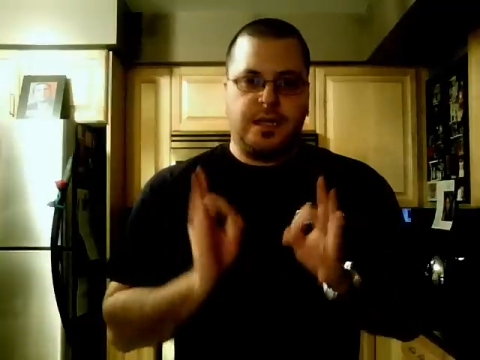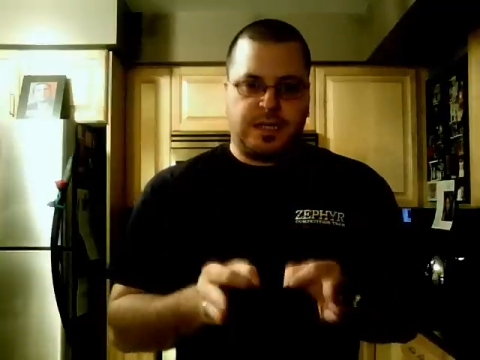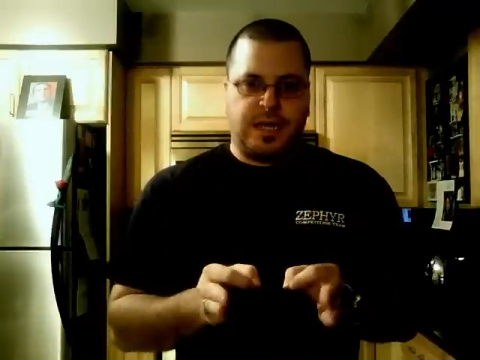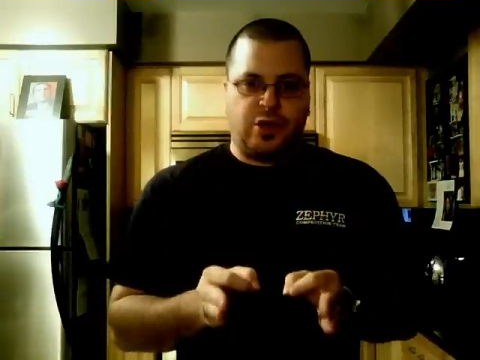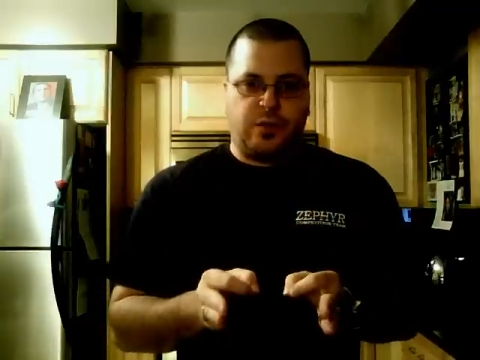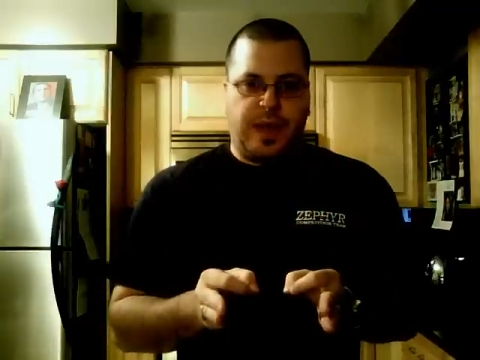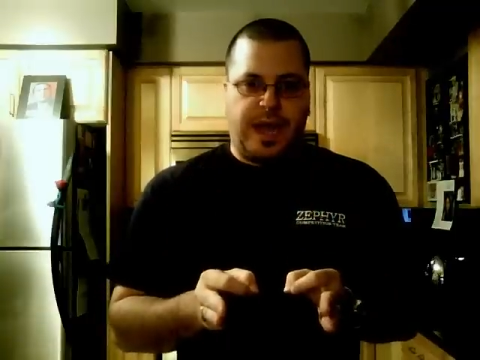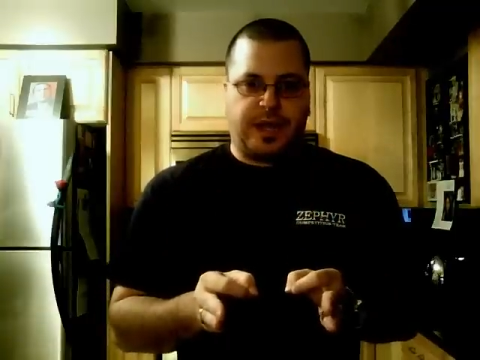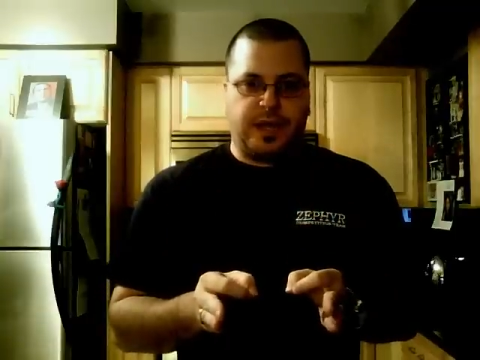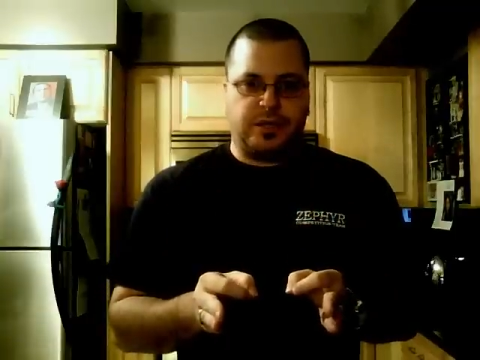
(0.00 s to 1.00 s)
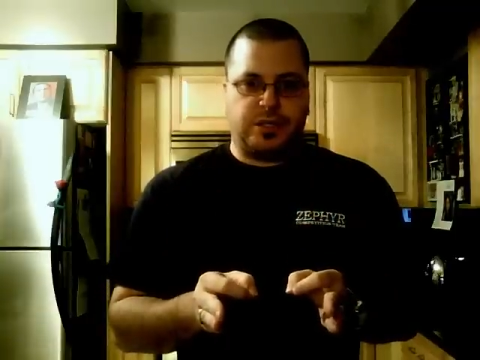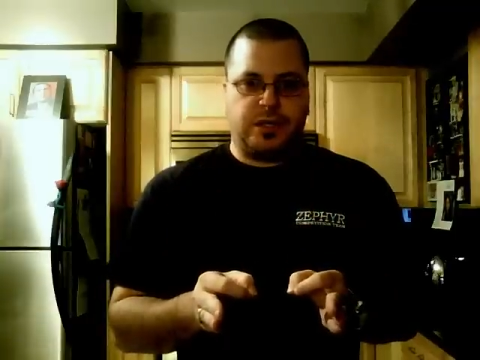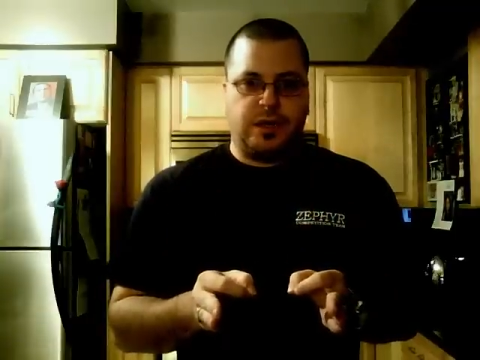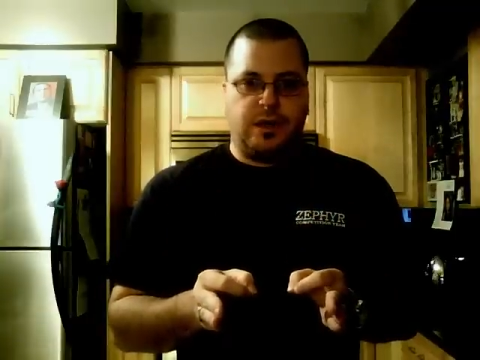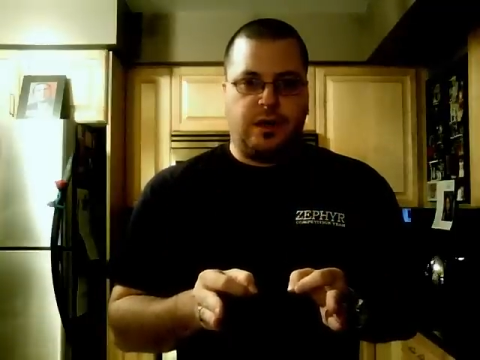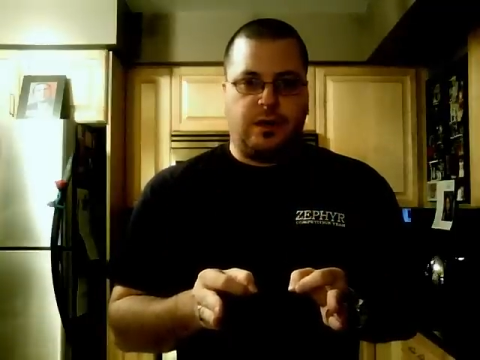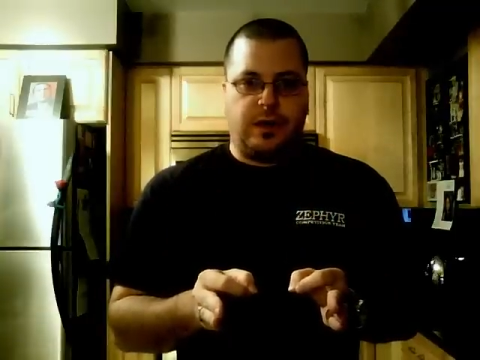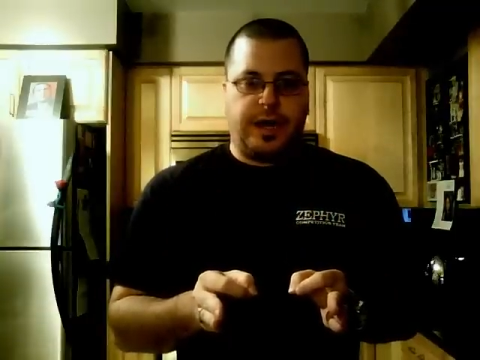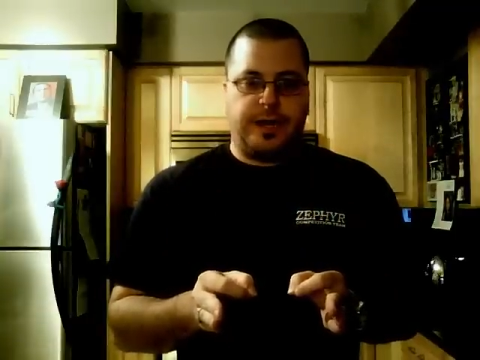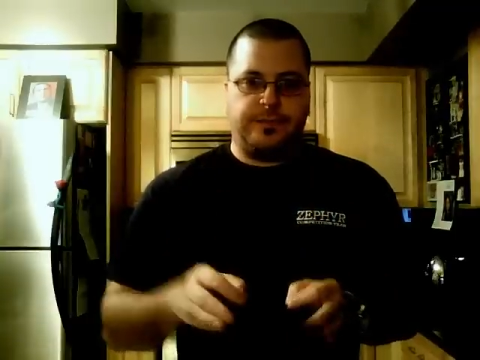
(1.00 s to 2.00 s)
send your package. All
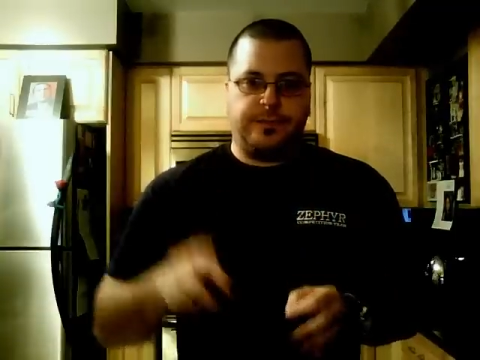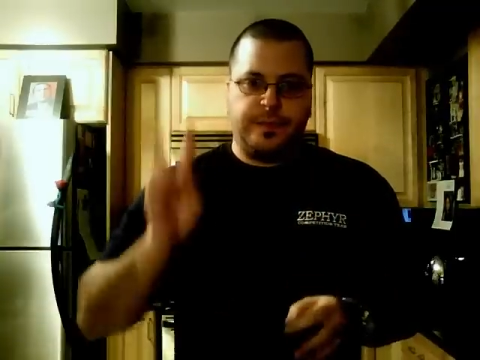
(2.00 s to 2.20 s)
right?